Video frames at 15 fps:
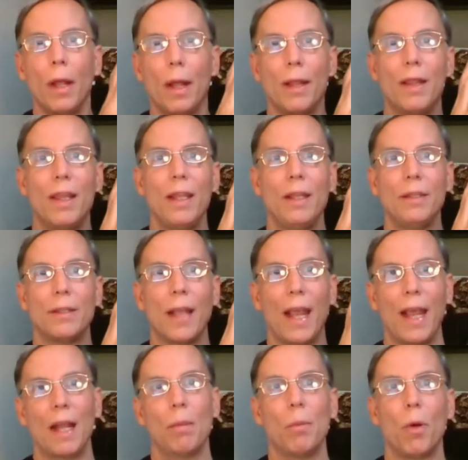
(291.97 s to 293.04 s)
These
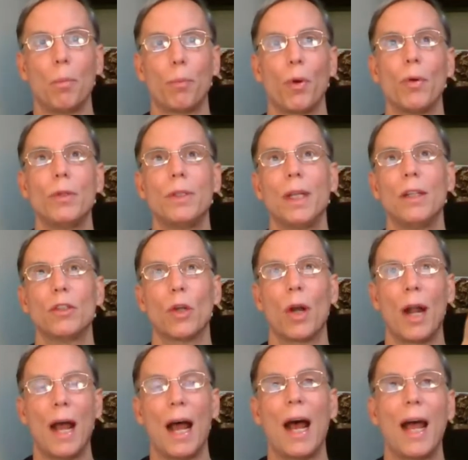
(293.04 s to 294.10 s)
animal proteins are
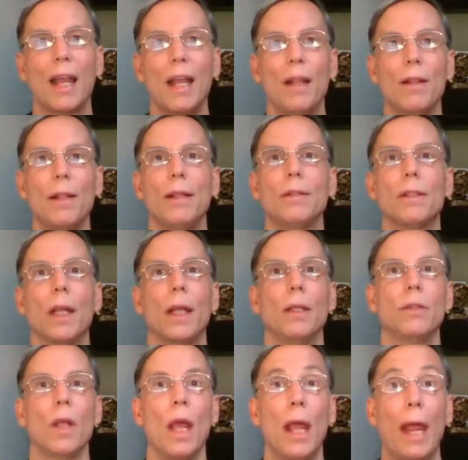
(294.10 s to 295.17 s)
high in these things
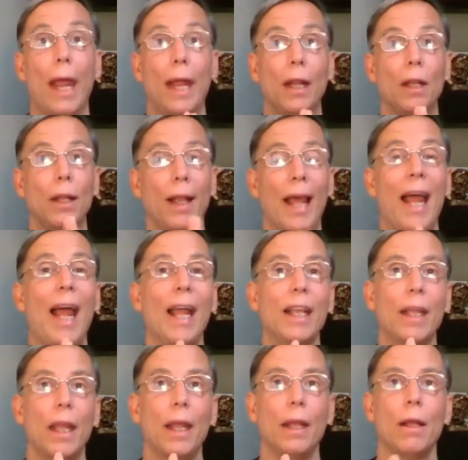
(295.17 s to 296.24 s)
and
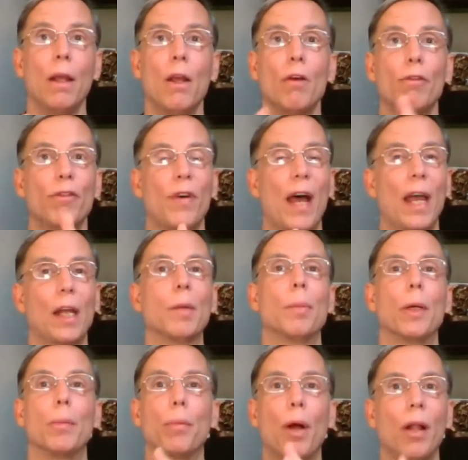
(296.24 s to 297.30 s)
lacking
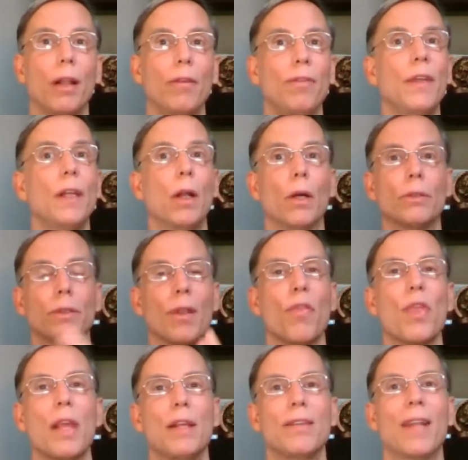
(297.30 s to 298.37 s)
fiber, polyphenols, the
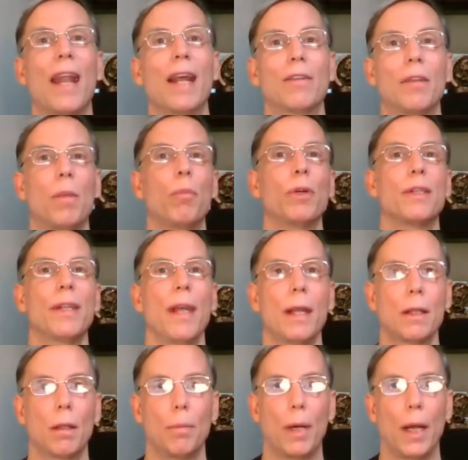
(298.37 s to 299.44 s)
things that actually
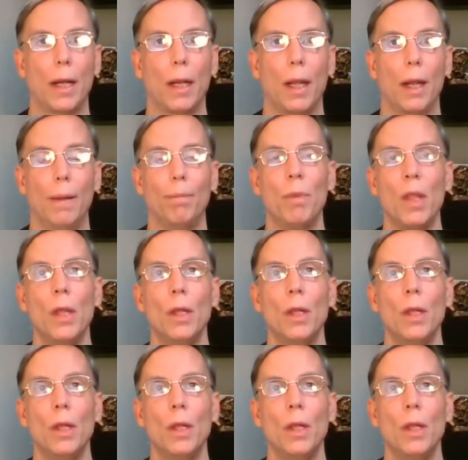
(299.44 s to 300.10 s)
protect the body in it.